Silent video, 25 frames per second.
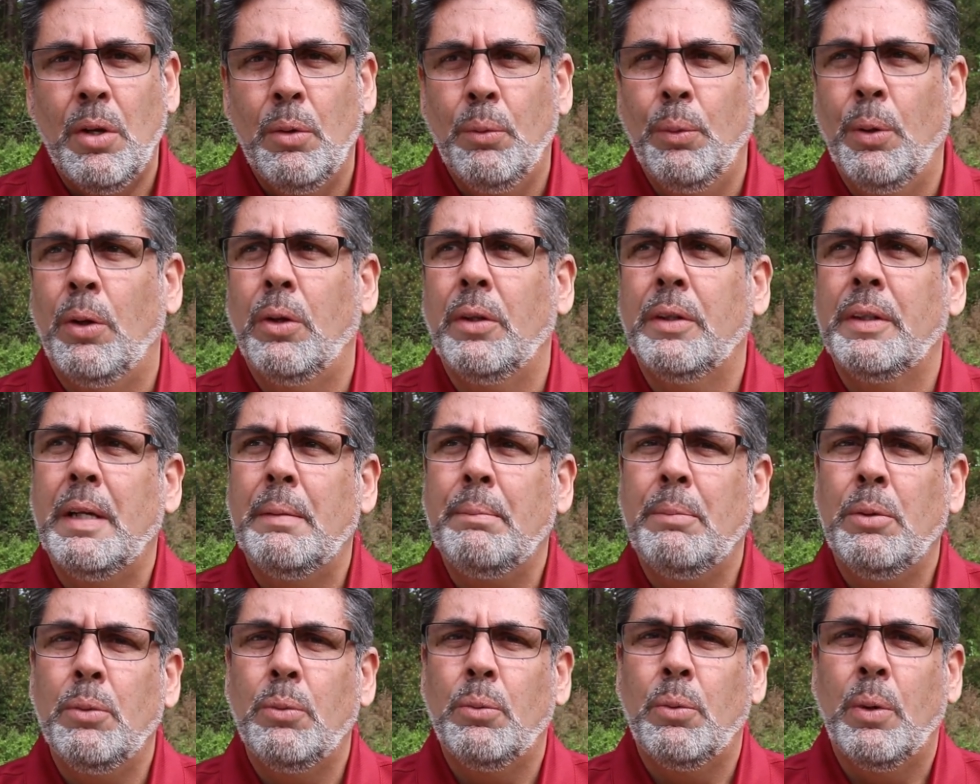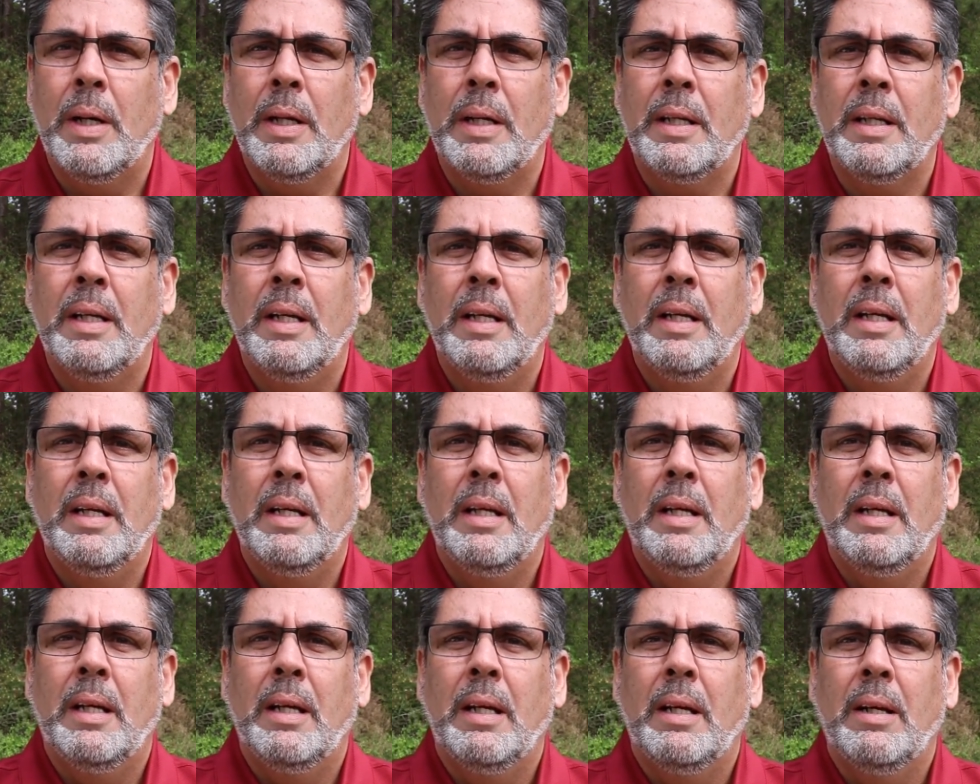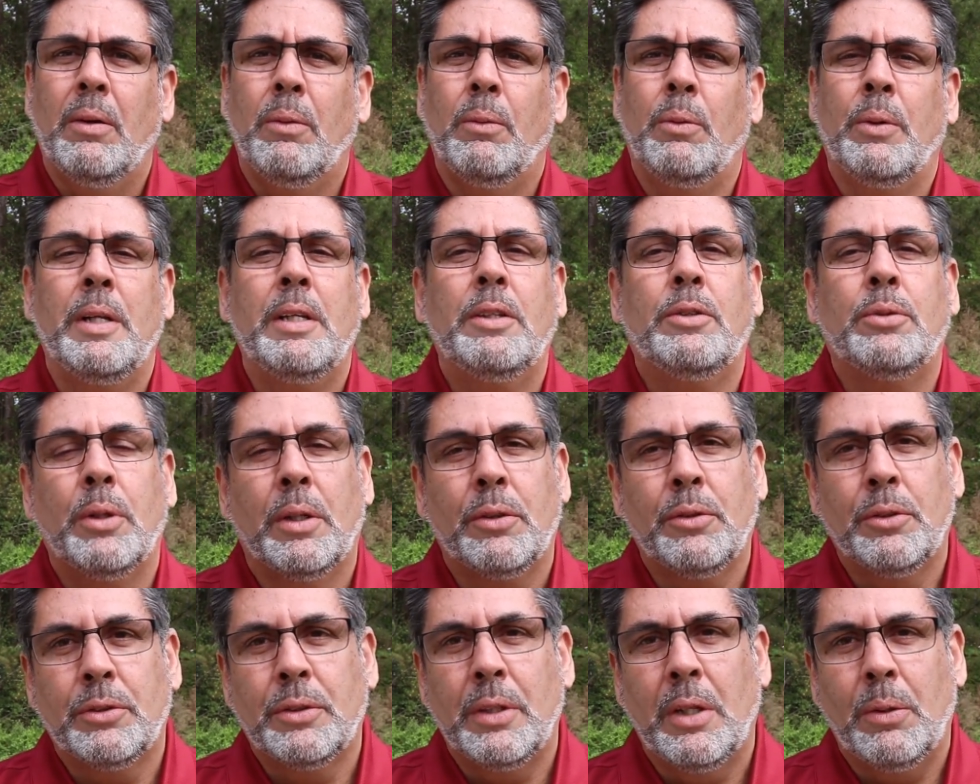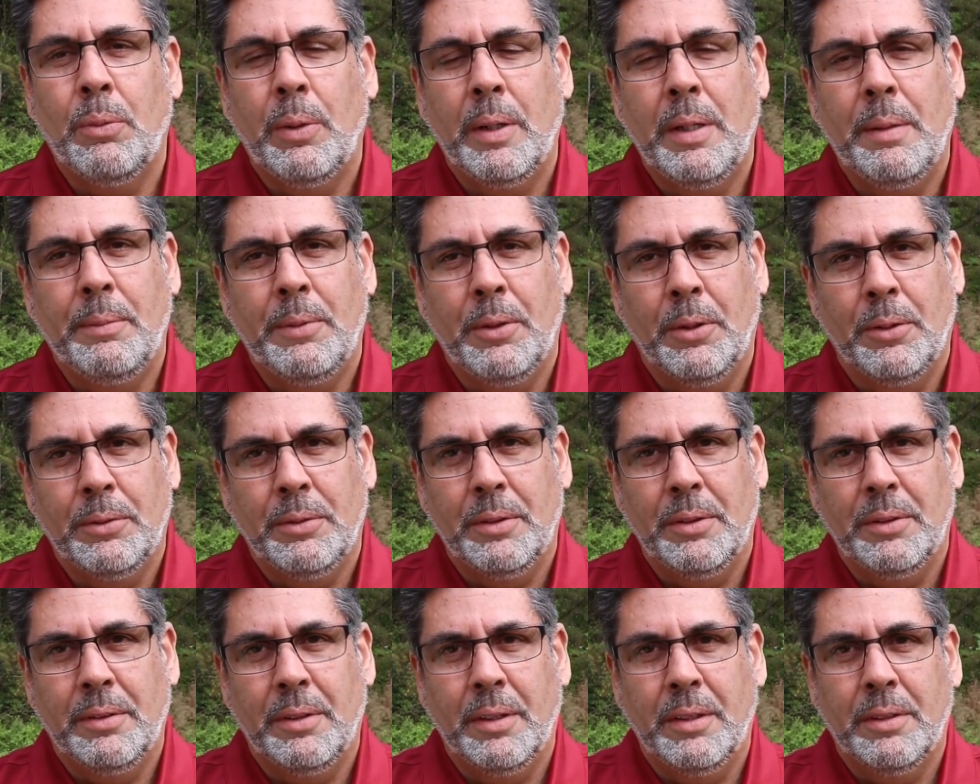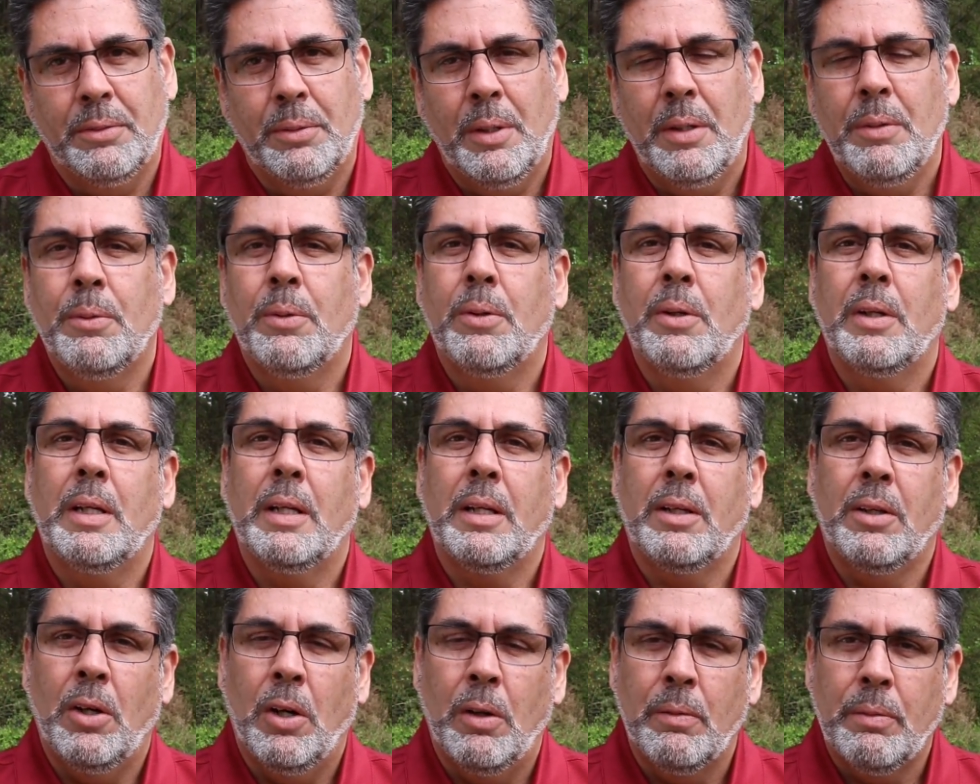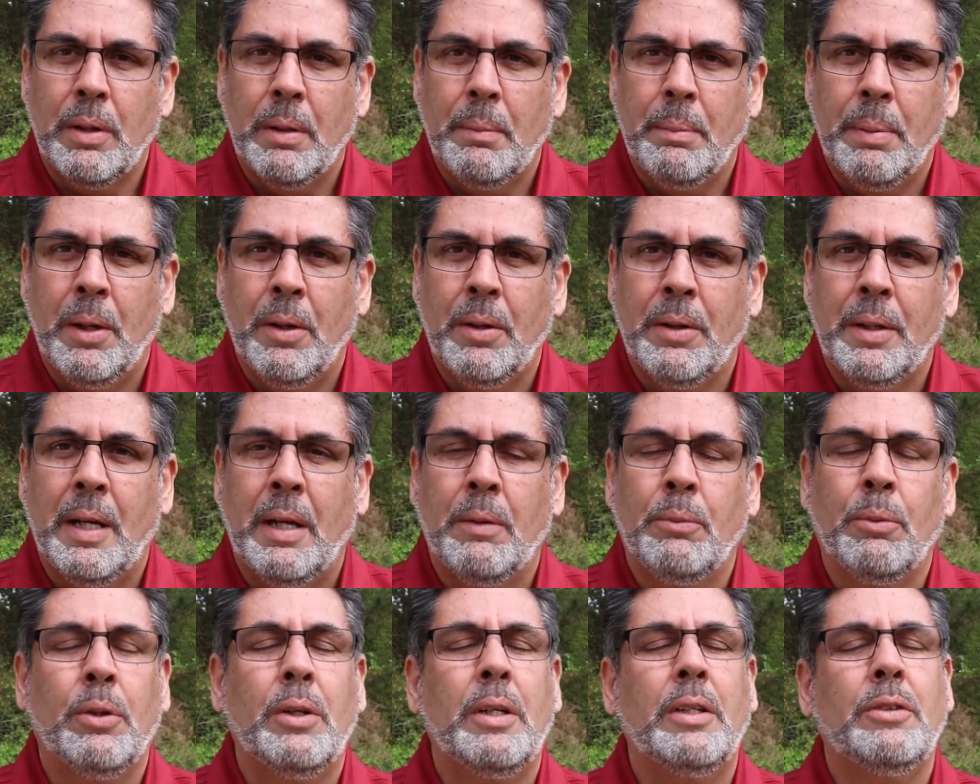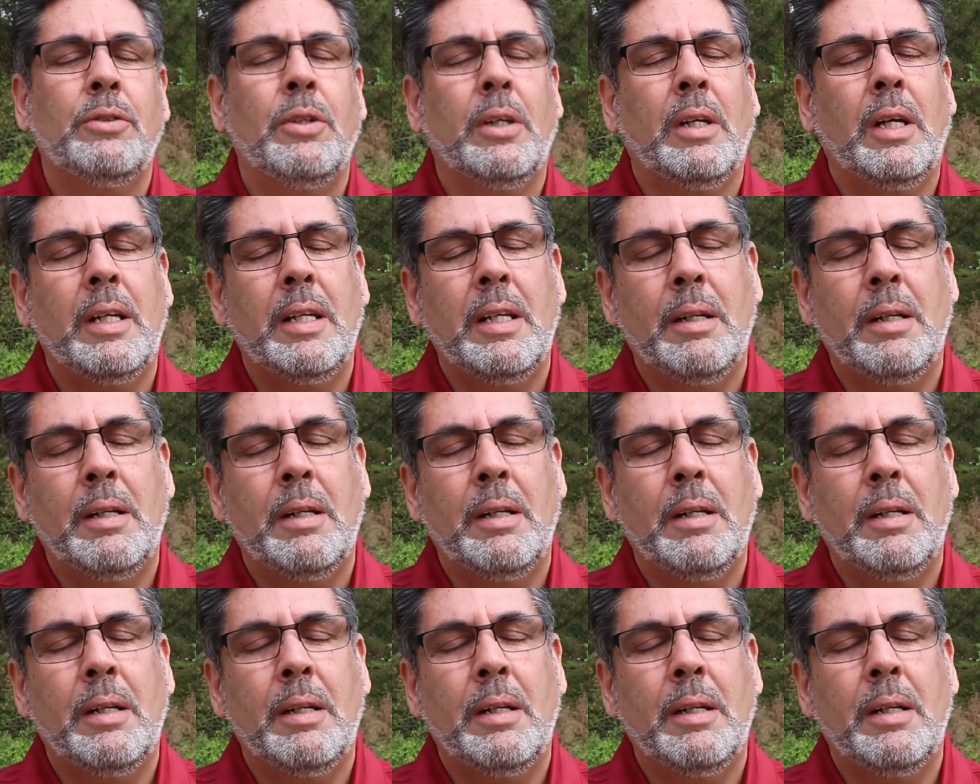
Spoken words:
Well, number one, we need to understand what hypnosis is, right? We're going to cover about that. We're going to talk a